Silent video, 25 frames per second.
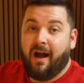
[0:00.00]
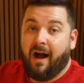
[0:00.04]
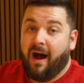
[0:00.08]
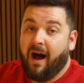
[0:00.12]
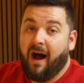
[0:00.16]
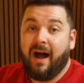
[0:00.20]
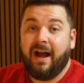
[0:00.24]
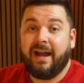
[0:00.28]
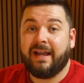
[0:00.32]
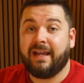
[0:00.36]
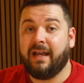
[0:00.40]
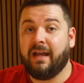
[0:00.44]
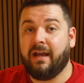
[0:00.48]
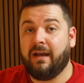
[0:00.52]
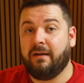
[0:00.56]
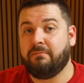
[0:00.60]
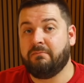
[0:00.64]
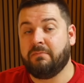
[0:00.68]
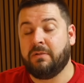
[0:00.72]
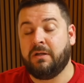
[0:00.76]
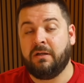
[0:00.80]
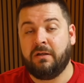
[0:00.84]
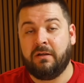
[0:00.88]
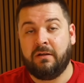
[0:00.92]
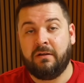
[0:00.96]
I
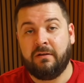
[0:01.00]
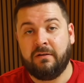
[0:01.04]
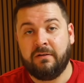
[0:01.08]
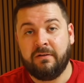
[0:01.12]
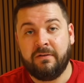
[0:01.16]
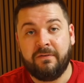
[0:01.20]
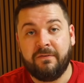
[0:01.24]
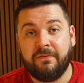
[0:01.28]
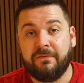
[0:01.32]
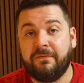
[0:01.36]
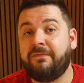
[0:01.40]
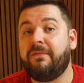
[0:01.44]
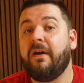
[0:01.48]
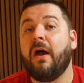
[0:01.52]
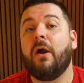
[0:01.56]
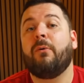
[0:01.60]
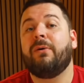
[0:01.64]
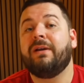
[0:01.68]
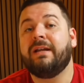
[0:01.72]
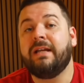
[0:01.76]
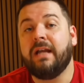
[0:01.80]
am very